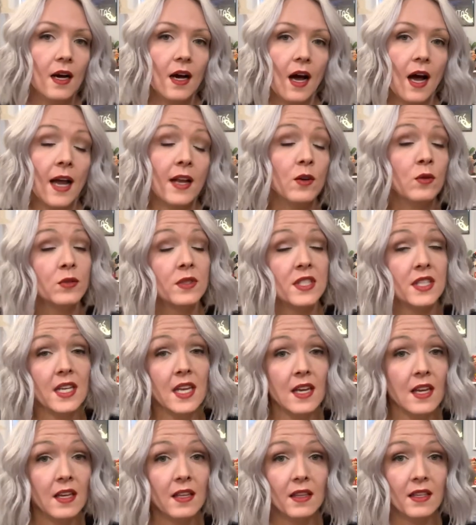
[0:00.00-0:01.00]
I don't
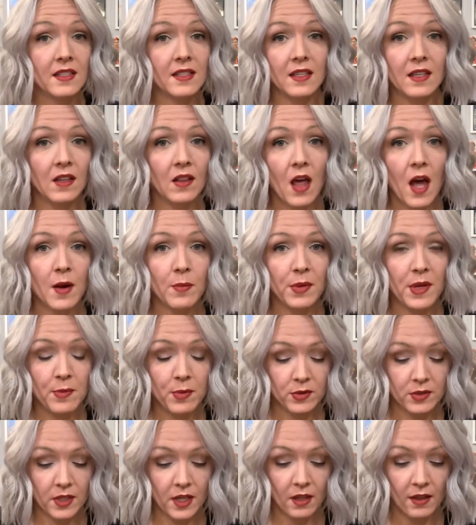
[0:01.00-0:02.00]
see this in a lot of
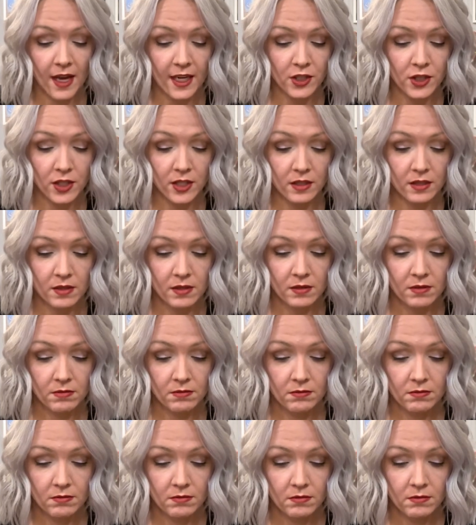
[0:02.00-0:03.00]
people's collections.
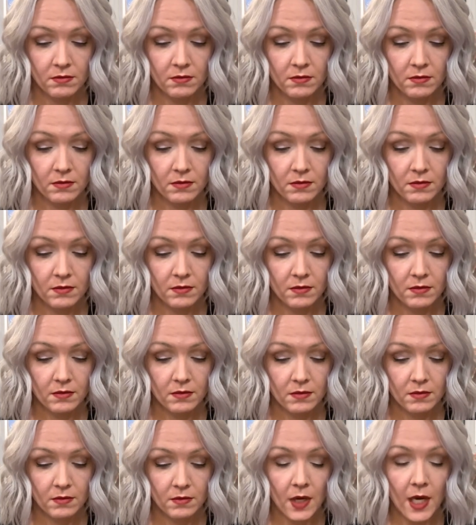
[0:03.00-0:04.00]

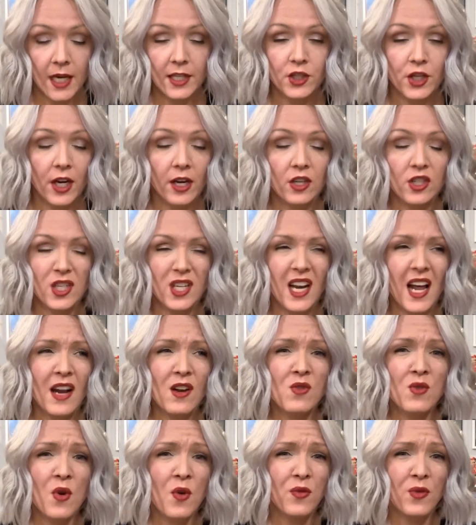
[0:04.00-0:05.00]
I cherish it. I don't
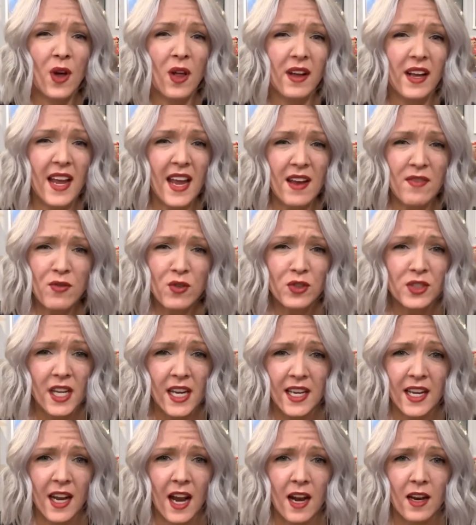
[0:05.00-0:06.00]
know if I'll ever take
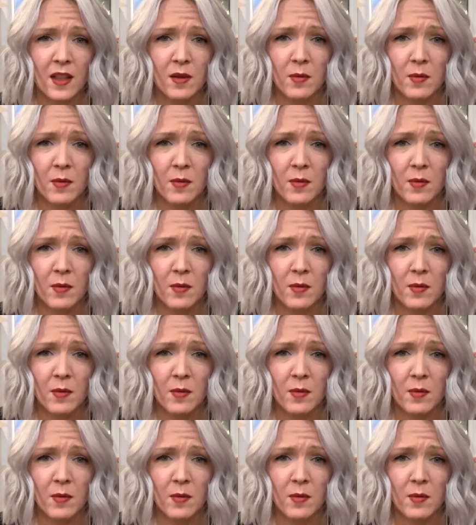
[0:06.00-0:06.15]
it out of the